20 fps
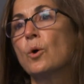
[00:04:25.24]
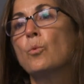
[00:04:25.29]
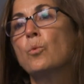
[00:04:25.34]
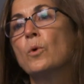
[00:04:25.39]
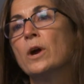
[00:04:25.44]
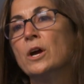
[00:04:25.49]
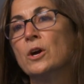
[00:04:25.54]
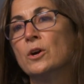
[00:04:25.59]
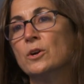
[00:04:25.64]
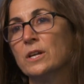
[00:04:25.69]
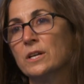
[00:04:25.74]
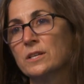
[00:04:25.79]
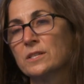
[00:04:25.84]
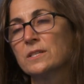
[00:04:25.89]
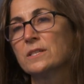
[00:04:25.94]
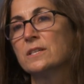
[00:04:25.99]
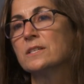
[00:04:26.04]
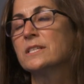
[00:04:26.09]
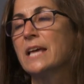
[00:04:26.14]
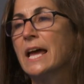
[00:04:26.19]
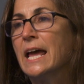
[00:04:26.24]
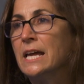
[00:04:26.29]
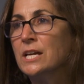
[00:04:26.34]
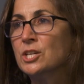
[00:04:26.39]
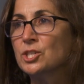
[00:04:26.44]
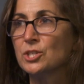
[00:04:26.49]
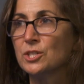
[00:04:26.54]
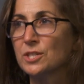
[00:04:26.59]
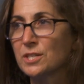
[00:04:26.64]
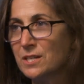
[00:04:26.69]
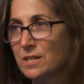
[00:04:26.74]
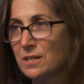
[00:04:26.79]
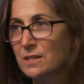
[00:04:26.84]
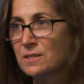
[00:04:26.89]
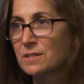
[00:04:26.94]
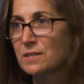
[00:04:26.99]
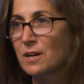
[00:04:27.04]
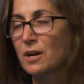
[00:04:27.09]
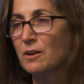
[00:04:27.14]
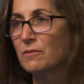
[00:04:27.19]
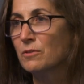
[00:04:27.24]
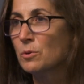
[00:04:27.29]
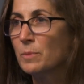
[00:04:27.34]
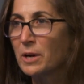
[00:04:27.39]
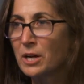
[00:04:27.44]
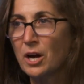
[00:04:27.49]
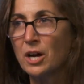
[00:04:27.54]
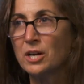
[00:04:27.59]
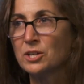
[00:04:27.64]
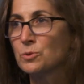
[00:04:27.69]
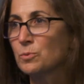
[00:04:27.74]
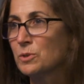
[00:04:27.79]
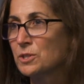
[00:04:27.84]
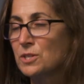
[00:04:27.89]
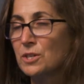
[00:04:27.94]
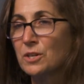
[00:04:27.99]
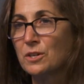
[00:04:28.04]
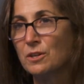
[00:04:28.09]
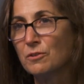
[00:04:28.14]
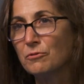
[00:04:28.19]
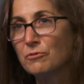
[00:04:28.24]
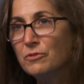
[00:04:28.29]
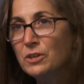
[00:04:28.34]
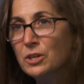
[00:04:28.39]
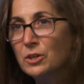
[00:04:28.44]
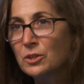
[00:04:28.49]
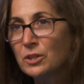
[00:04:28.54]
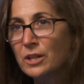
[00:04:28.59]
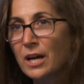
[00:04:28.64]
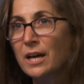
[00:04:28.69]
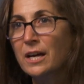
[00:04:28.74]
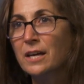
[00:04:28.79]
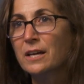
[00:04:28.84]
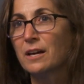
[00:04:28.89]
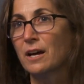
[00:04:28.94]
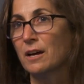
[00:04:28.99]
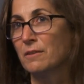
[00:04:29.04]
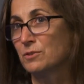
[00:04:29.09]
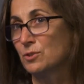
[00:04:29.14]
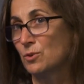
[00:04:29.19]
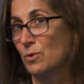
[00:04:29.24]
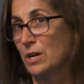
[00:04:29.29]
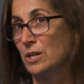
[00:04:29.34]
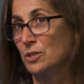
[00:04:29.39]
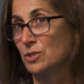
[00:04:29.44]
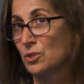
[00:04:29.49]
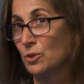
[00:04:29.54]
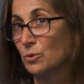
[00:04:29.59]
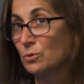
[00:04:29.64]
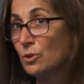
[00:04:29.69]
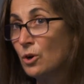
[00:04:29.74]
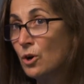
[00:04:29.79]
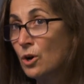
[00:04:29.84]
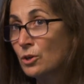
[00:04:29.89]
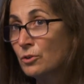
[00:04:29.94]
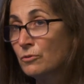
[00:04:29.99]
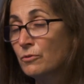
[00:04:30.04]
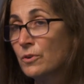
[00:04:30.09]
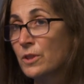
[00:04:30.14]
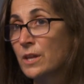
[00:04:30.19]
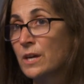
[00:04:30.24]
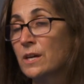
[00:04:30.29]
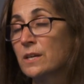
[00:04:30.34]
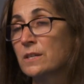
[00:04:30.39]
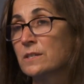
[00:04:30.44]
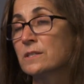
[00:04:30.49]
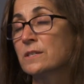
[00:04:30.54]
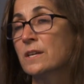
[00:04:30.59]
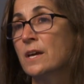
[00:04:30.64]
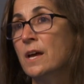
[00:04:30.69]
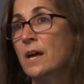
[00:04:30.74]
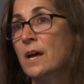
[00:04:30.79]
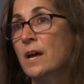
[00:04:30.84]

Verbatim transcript: awareness, this anxiousness of, oh my gosh, what's it gonna feel like? I've trained so long for this.